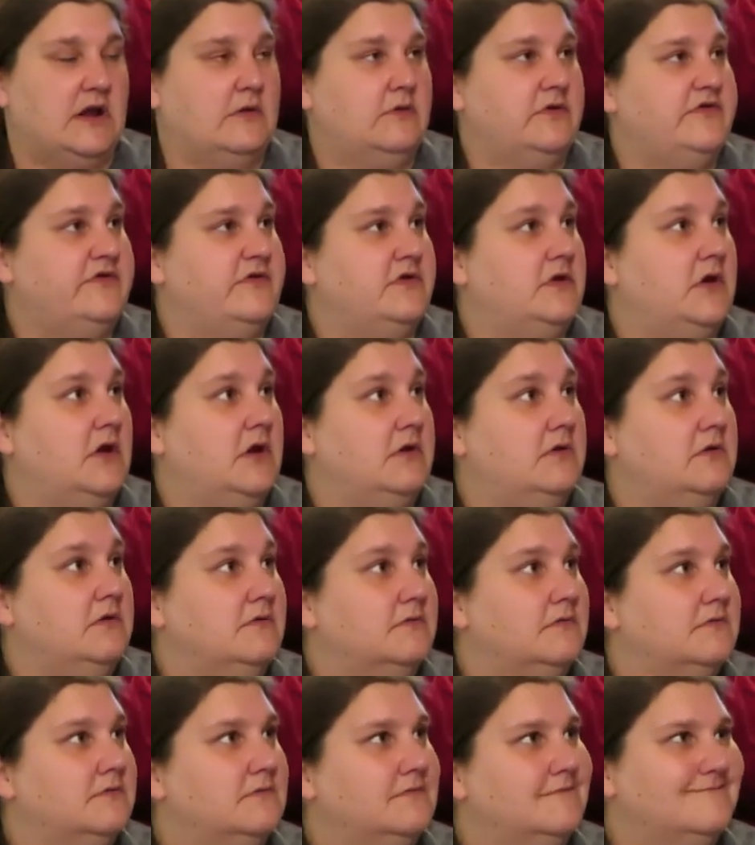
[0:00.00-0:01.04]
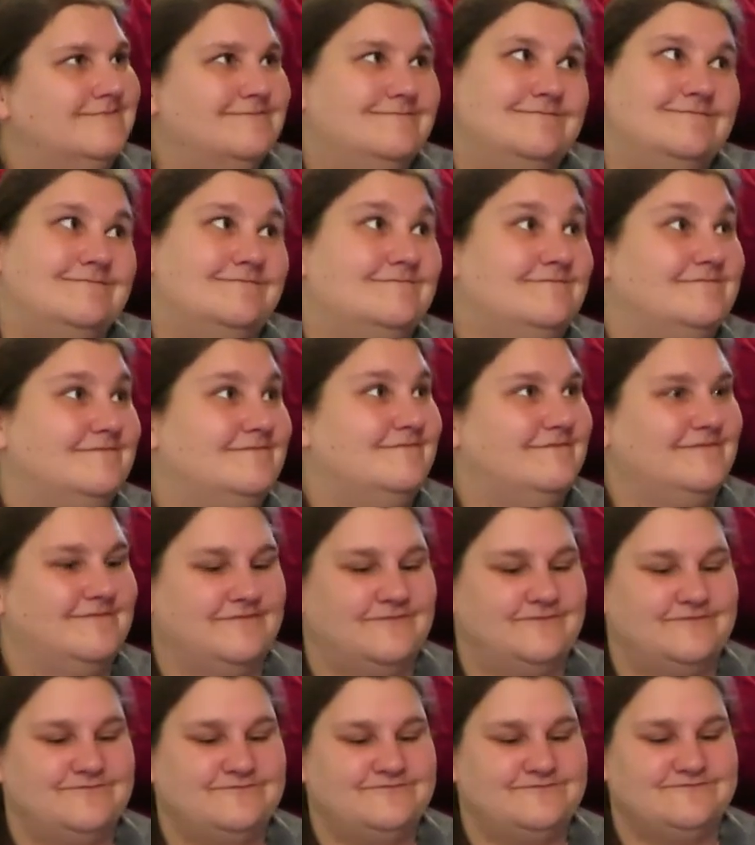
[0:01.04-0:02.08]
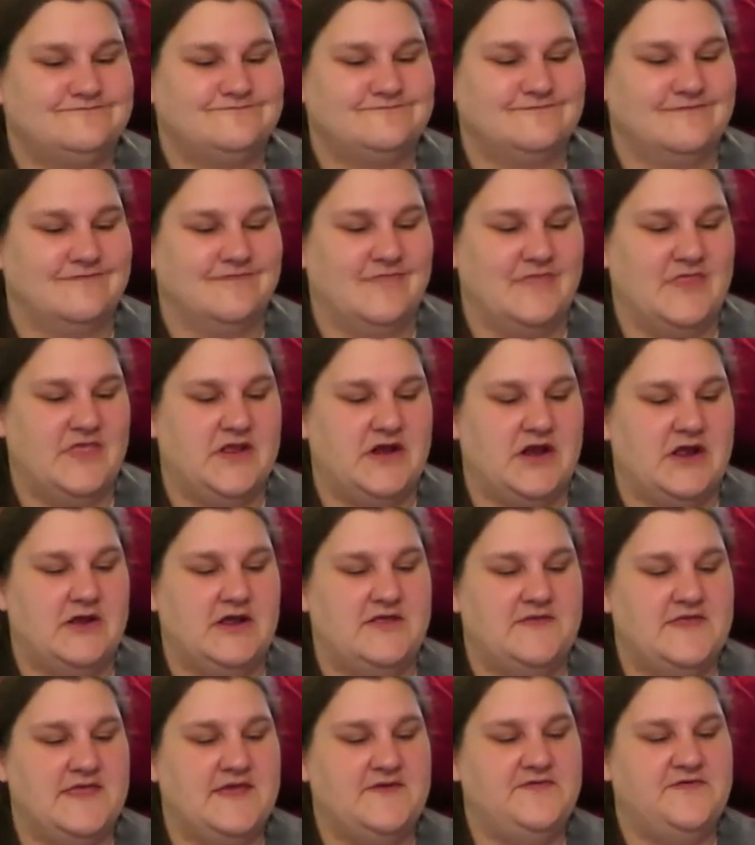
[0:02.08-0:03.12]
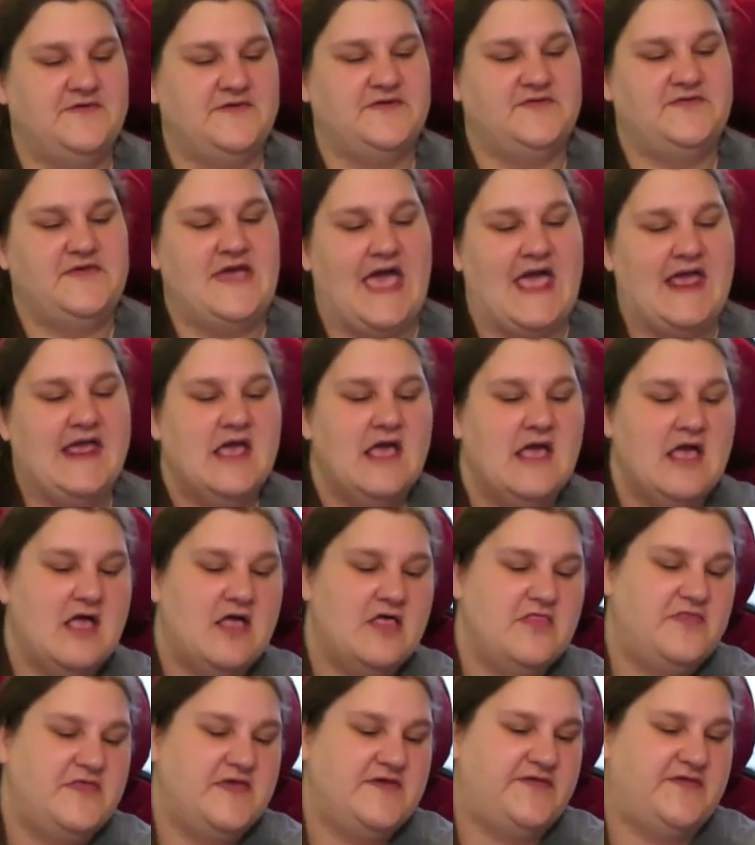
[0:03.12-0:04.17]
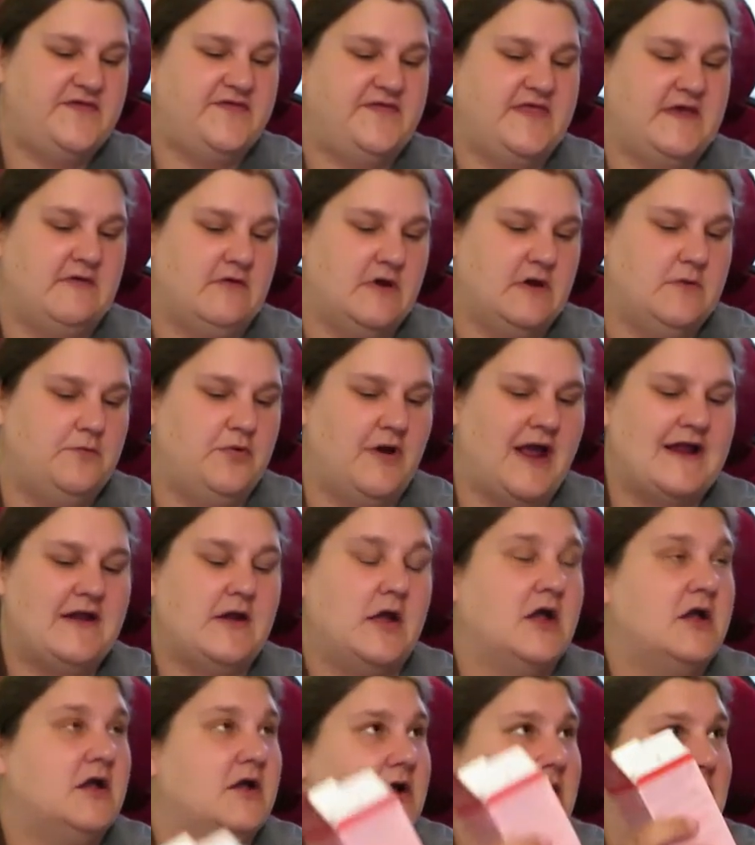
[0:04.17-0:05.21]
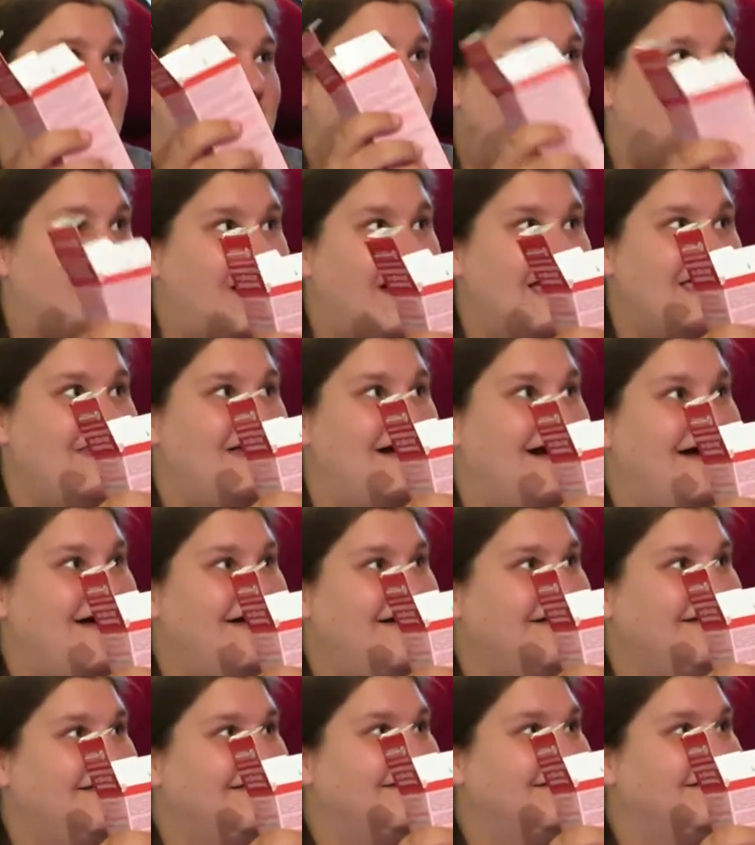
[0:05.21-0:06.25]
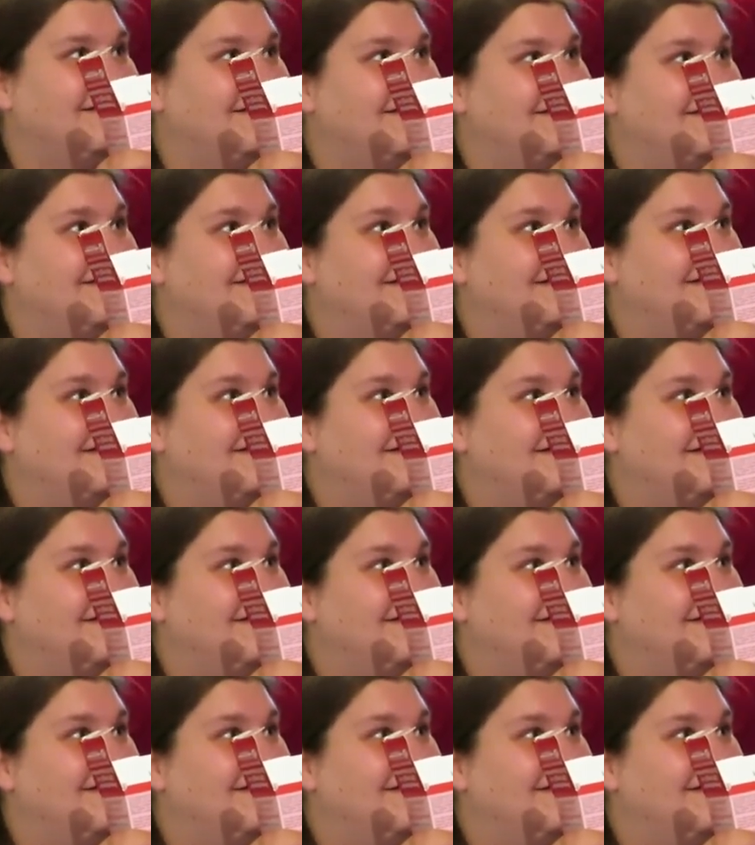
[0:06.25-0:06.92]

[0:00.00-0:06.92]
How would you know? That's the thing. You know, at the end of the day, this is their own brand. I could go buy that. Yeah.